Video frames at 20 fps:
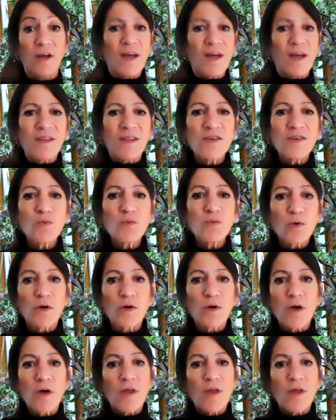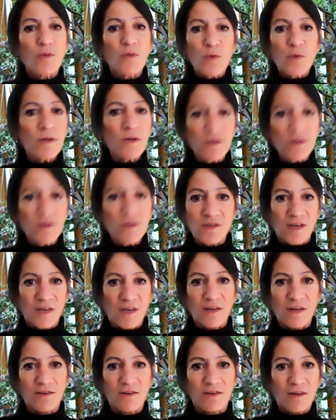These were the real
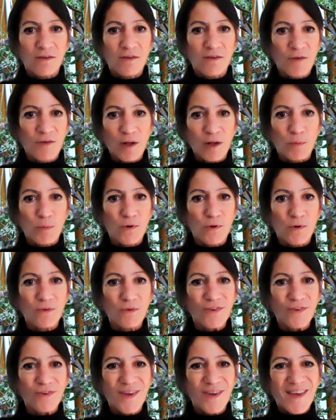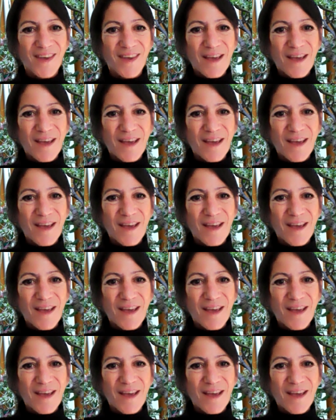estate developers.